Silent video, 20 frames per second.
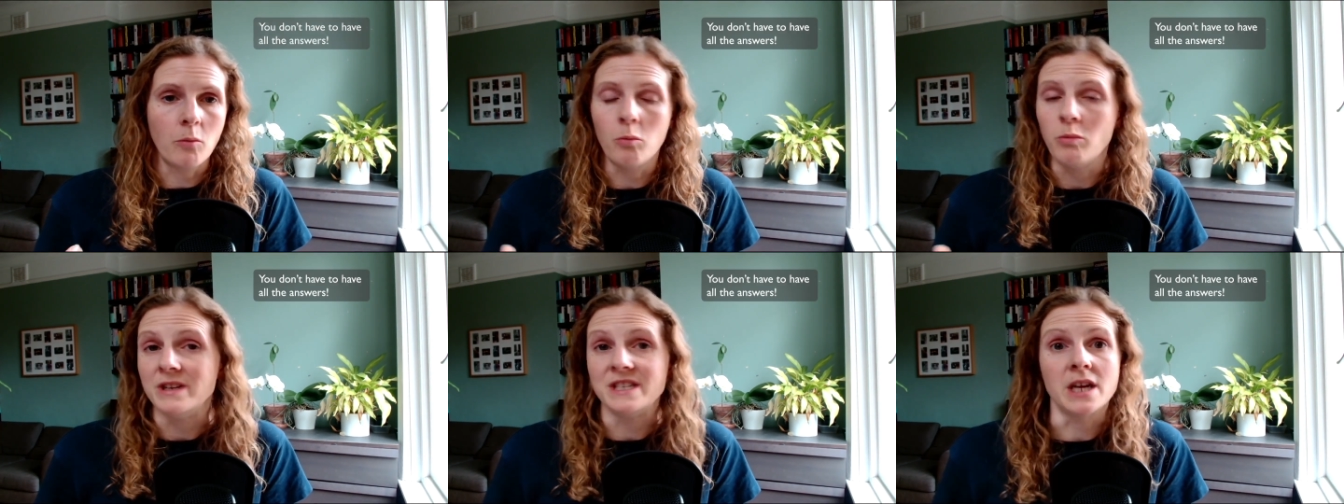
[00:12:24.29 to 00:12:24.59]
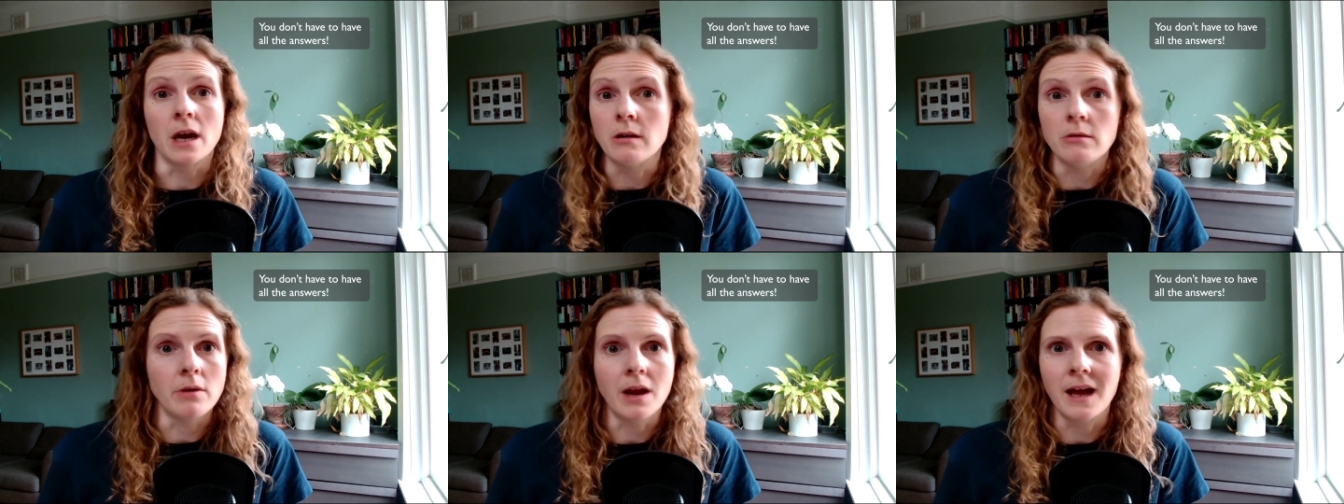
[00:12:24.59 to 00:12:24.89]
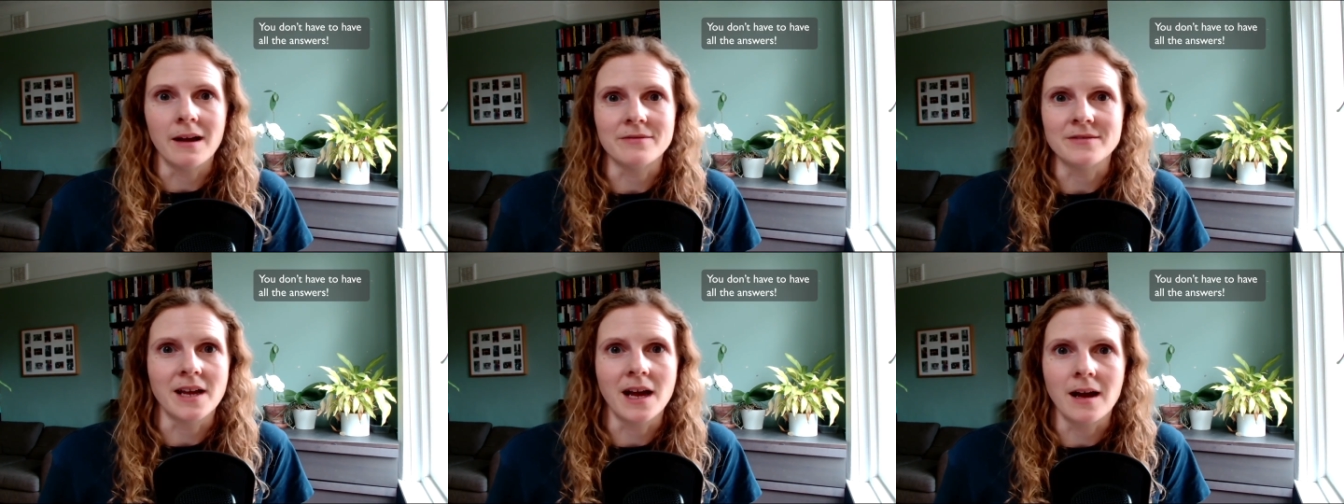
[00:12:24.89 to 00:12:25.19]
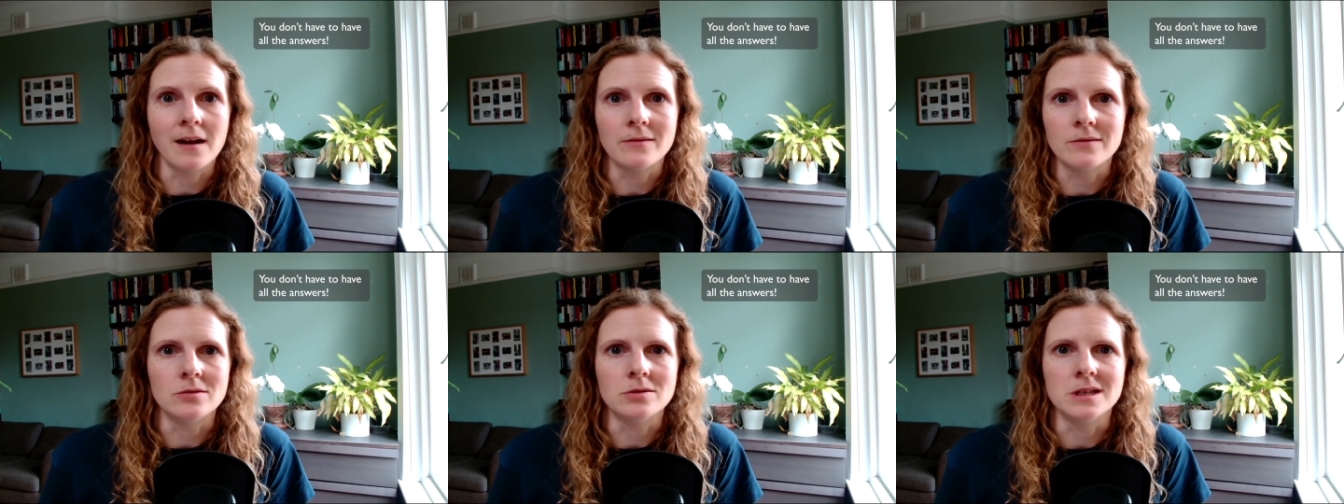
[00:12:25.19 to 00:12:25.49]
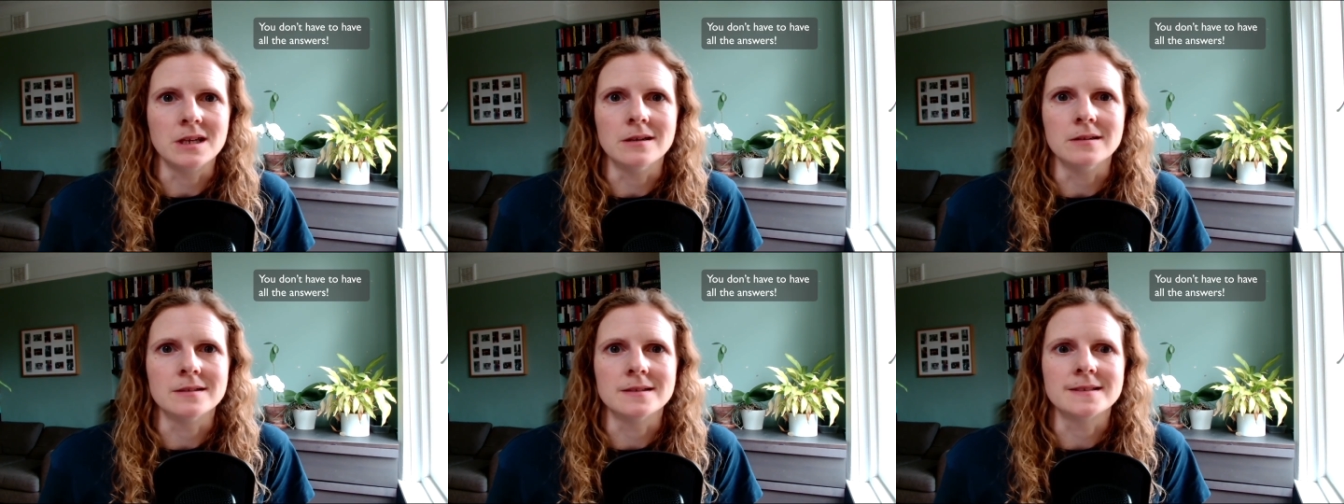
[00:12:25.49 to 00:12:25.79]
we don't have to have all
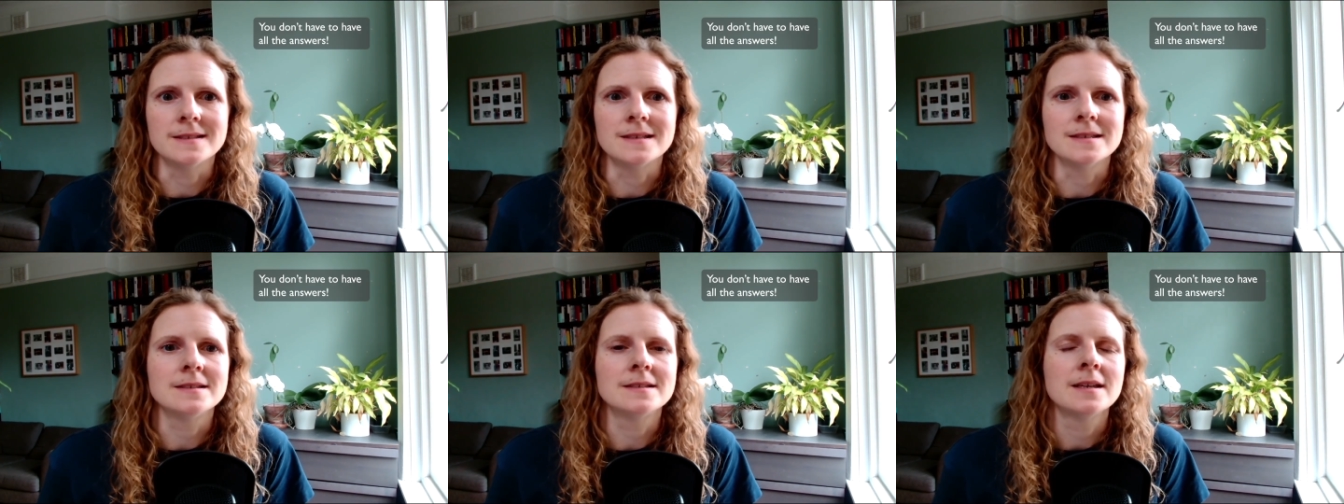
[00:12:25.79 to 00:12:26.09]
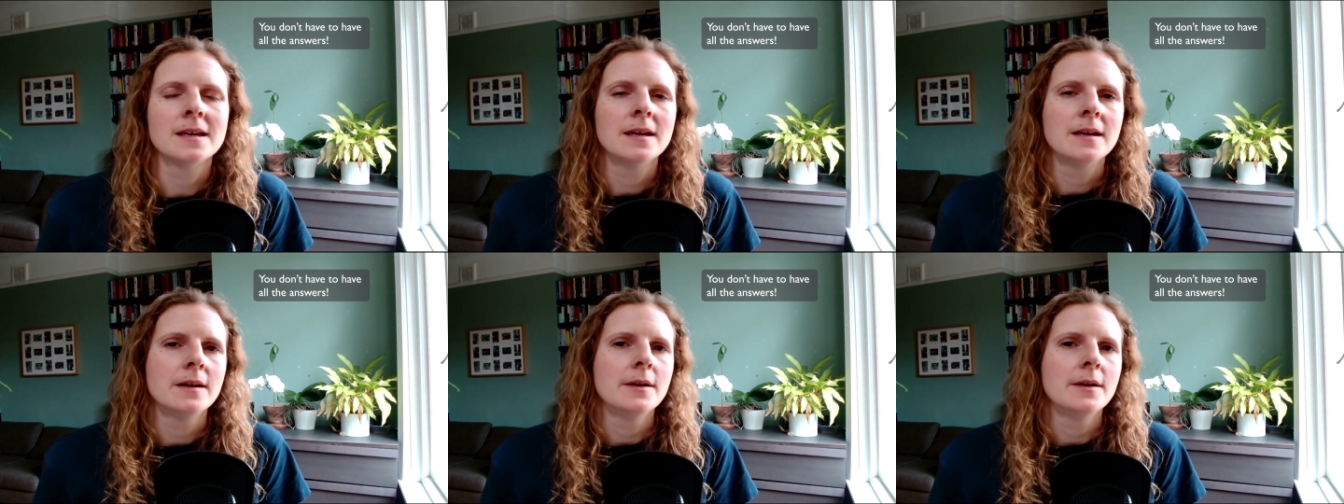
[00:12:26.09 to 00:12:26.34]
the answers.